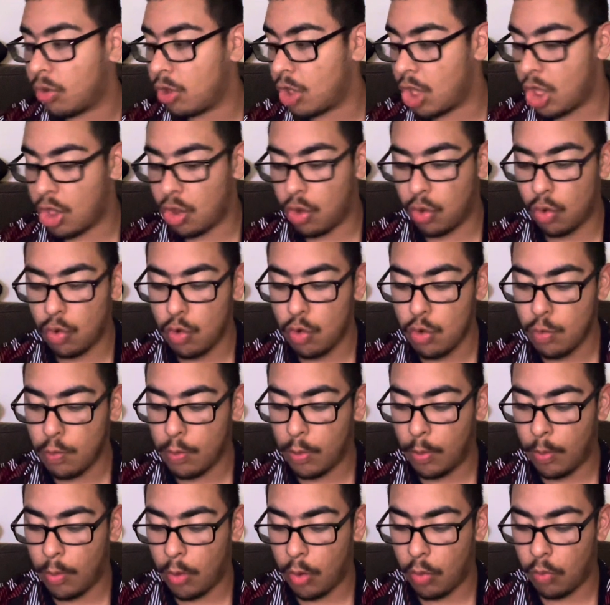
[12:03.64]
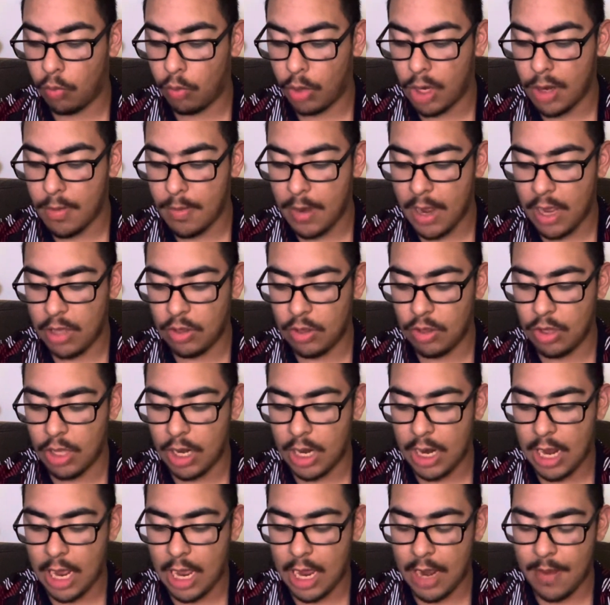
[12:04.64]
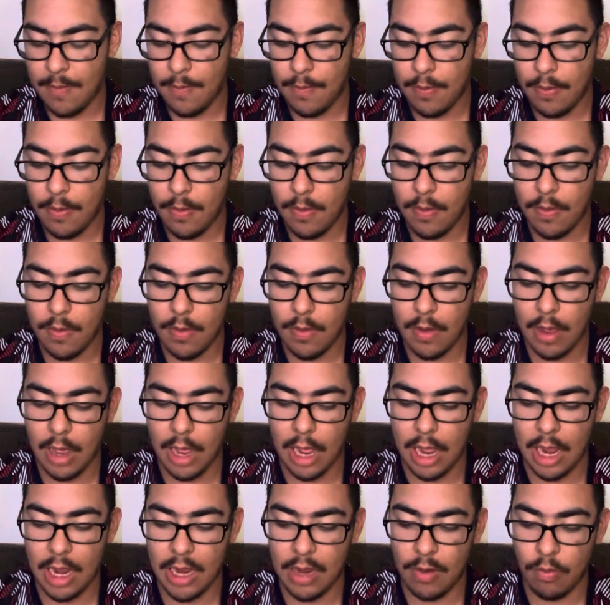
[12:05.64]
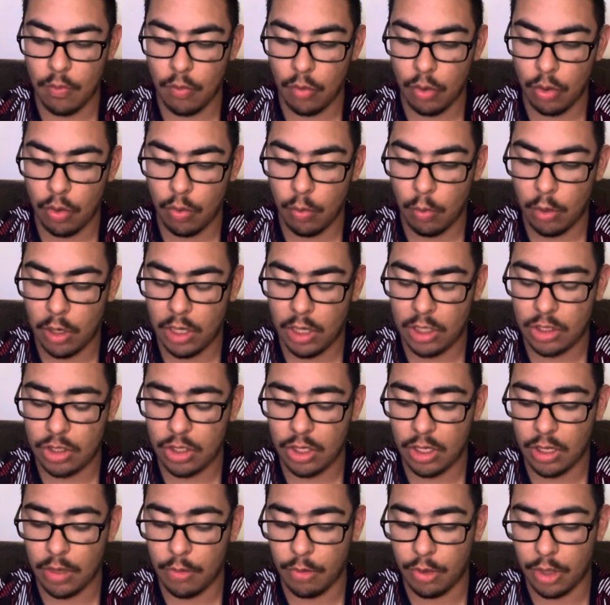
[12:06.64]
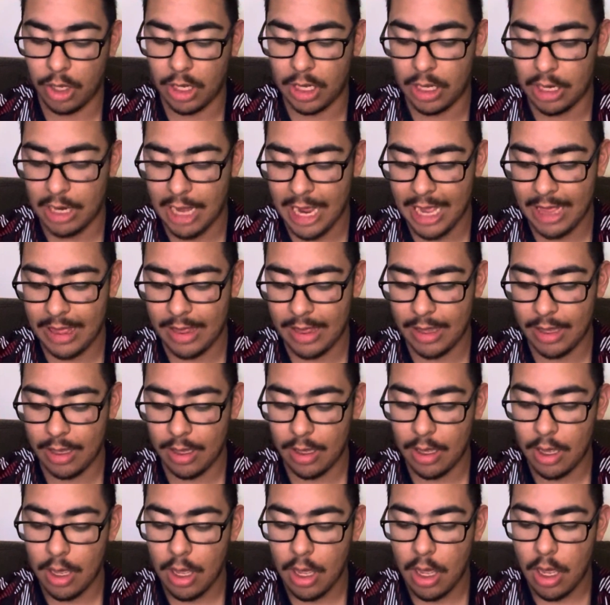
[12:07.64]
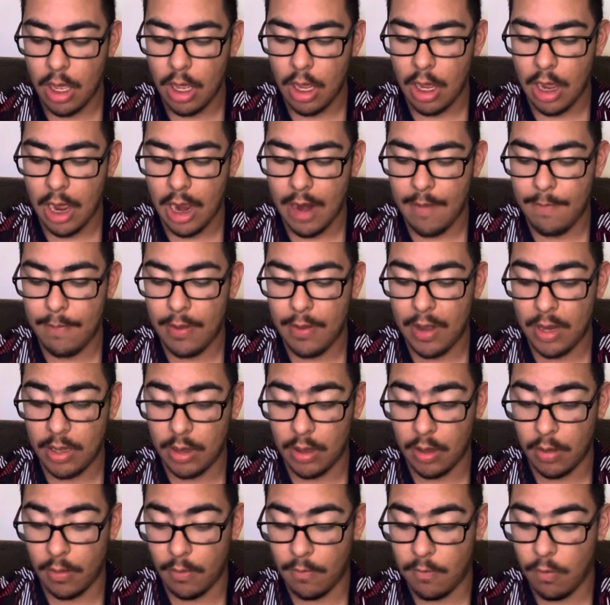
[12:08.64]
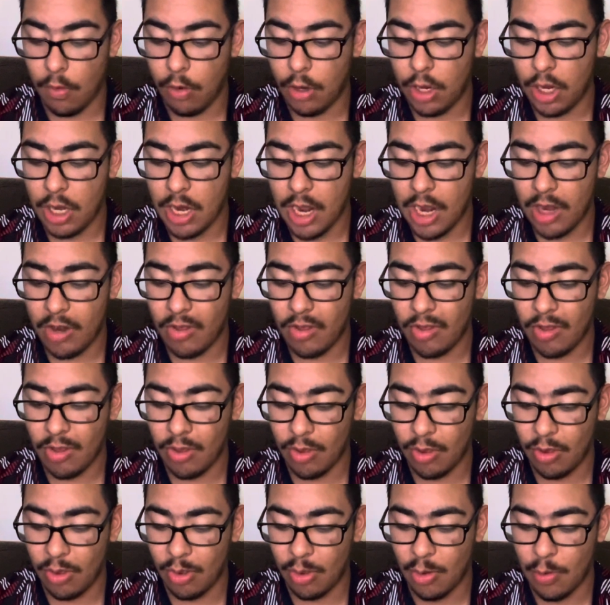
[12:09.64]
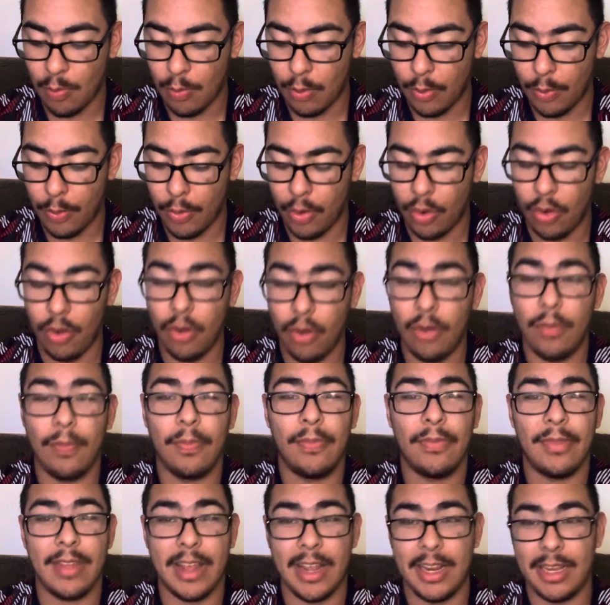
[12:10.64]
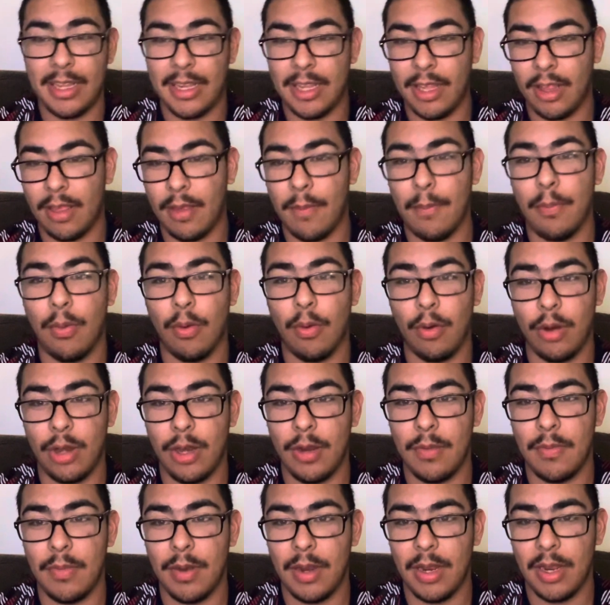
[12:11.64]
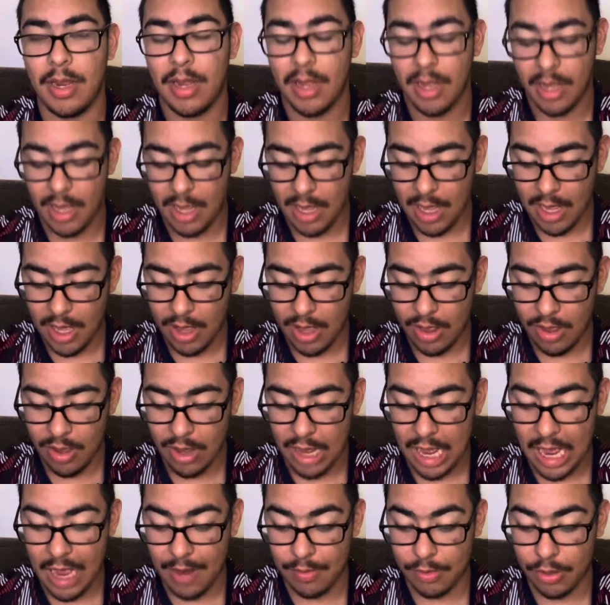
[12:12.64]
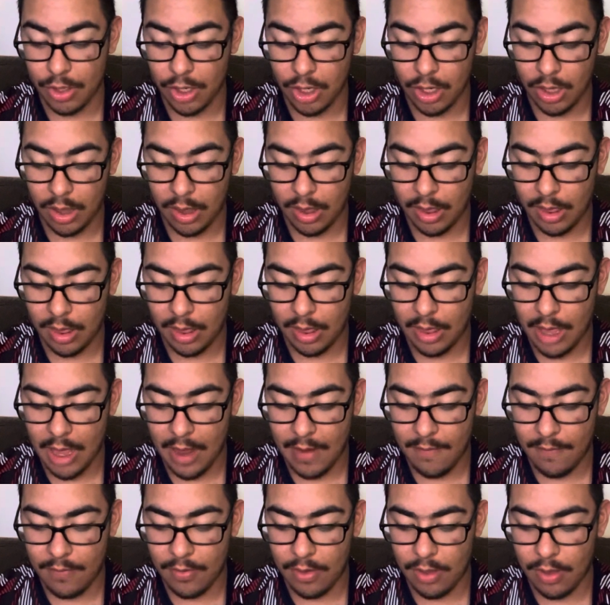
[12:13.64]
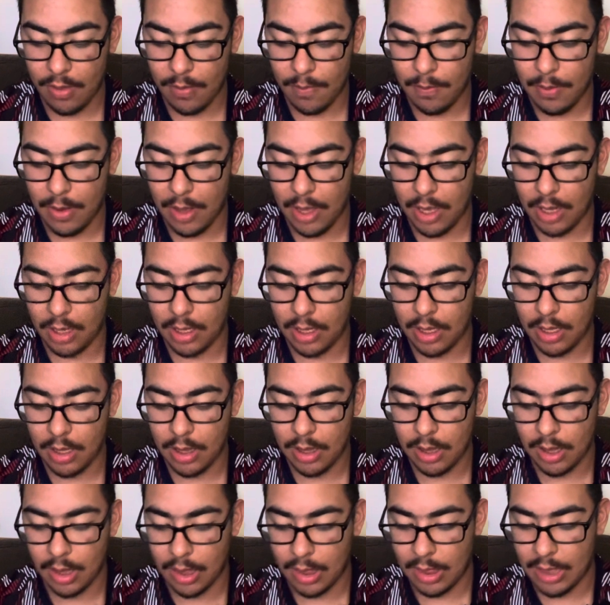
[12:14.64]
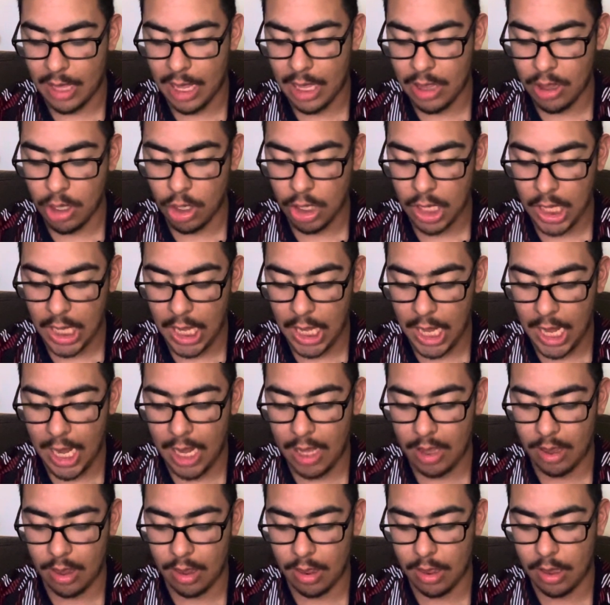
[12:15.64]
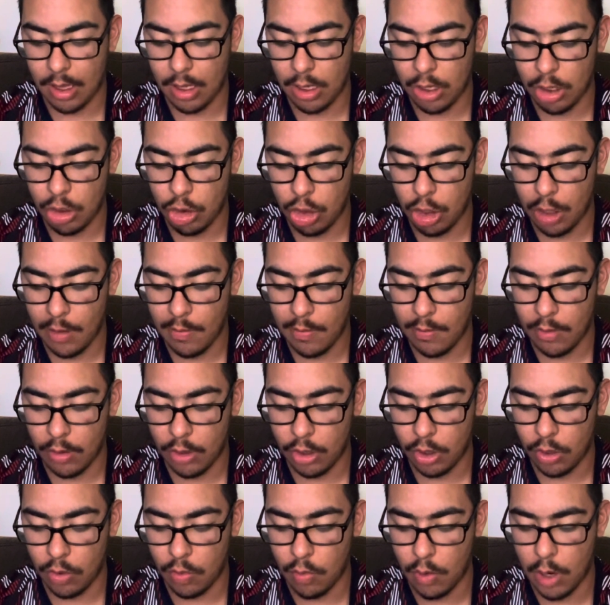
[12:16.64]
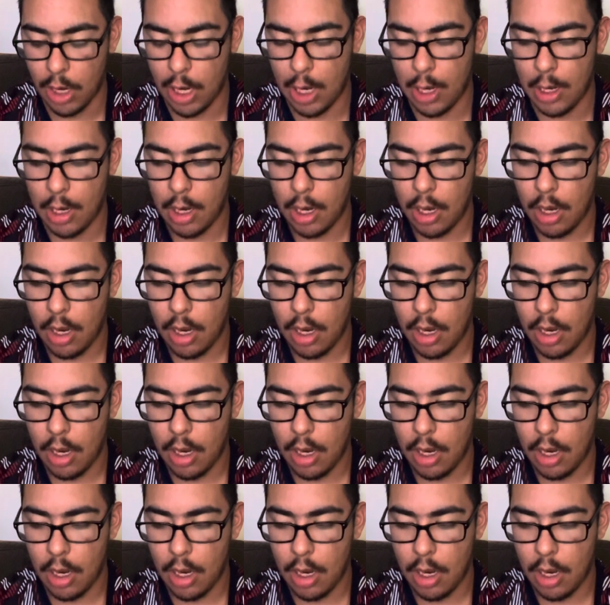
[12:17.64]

a Super Bowl rematch that I was watching. It was a classic. I picked the 49ers in the Super Bowl. They disappointed me. So I'm going to save this pick to say the Kansas City Chiefs are going to win it.